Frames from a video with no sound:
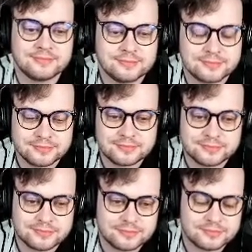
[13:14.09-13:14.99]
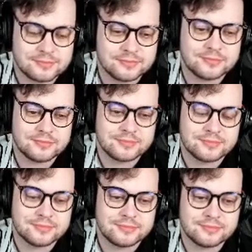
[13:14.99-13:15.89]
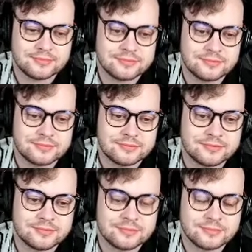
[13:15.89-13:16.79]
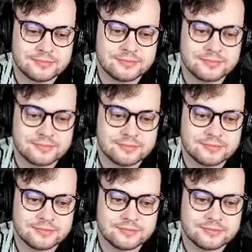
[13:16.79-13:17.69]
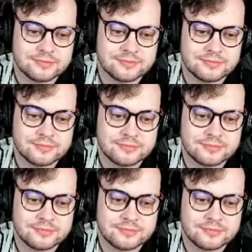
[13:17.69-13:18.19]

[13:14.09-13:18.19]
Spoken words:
(silent)